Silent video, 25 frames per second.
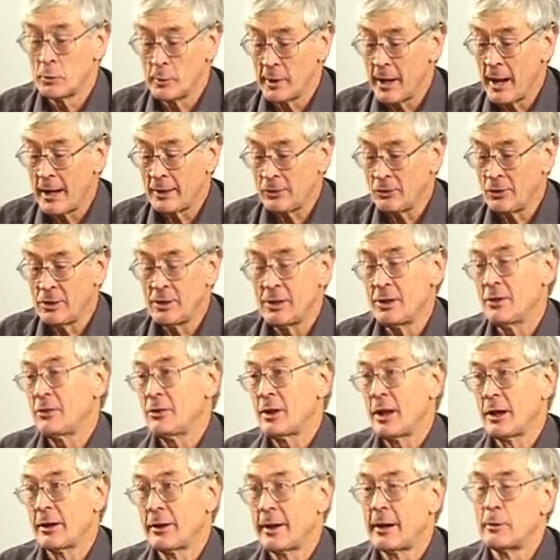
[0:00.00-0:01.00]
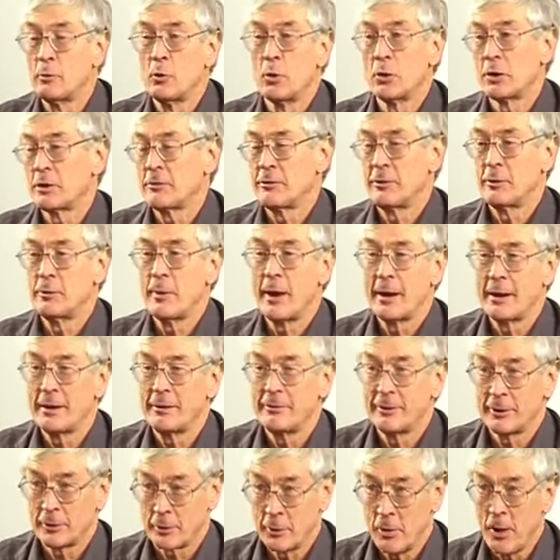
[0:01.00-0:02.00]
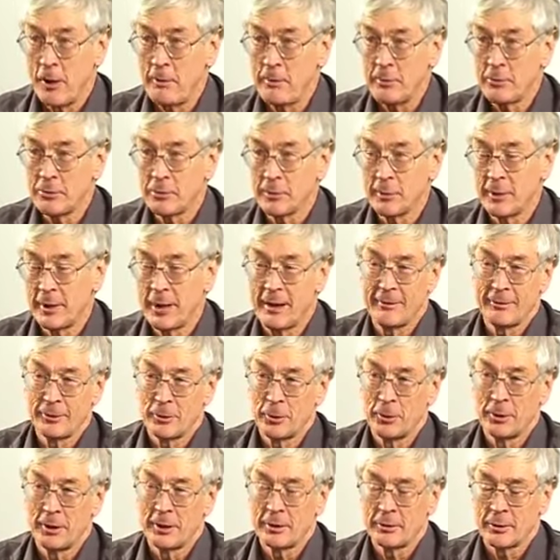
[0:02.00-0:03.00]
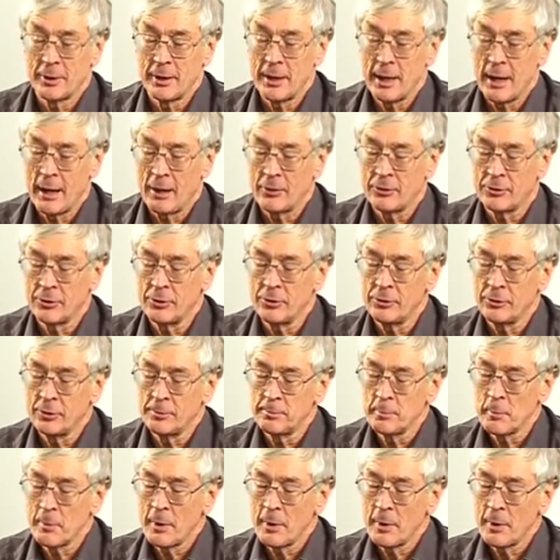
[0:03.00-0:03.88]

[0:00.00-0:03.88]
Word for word: We'd actually desalinate water for run for crops. We'd have it all in greenhouses.